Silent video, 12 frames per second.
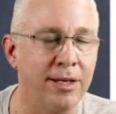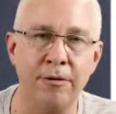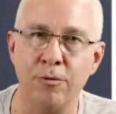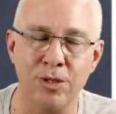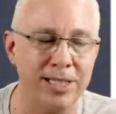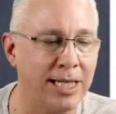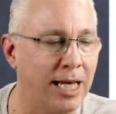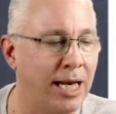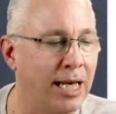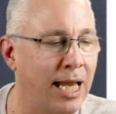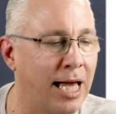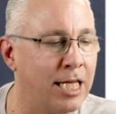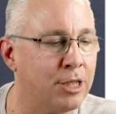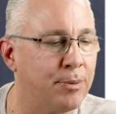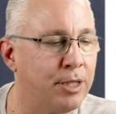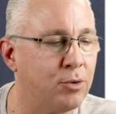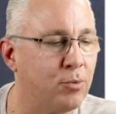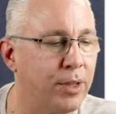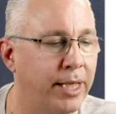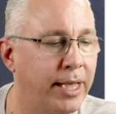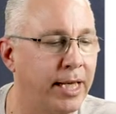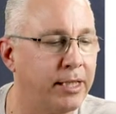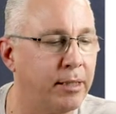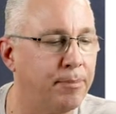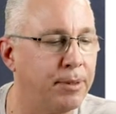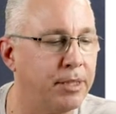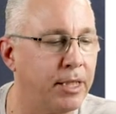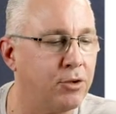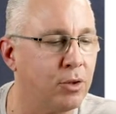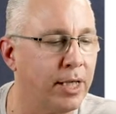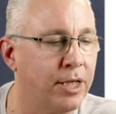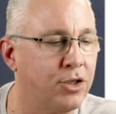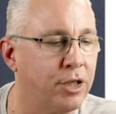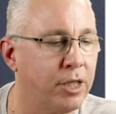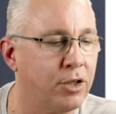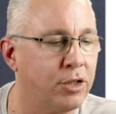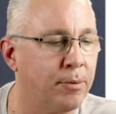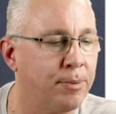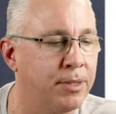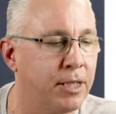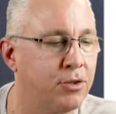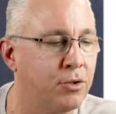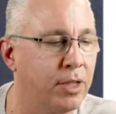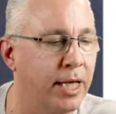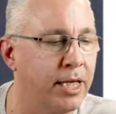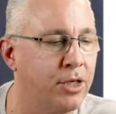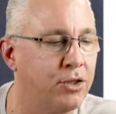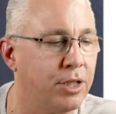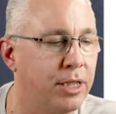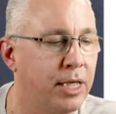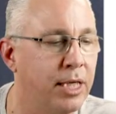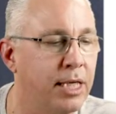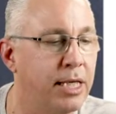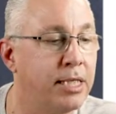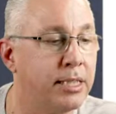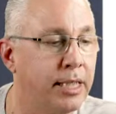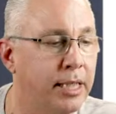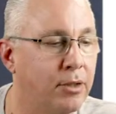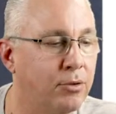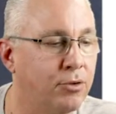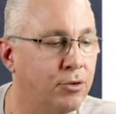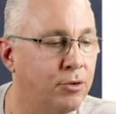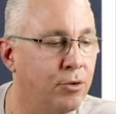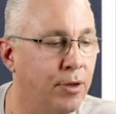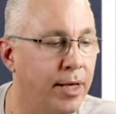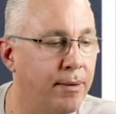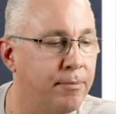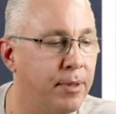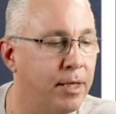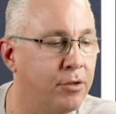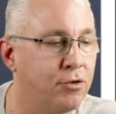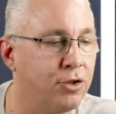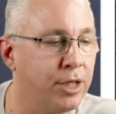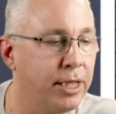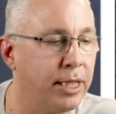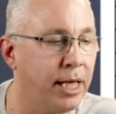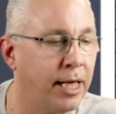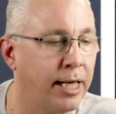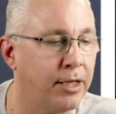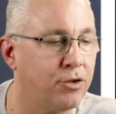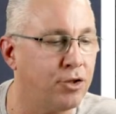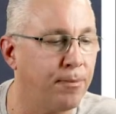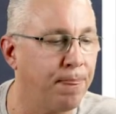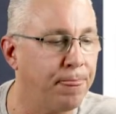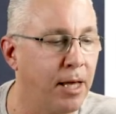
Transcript: And of course that allows me to work out the potential energy, because the potential energy is equal to mgh.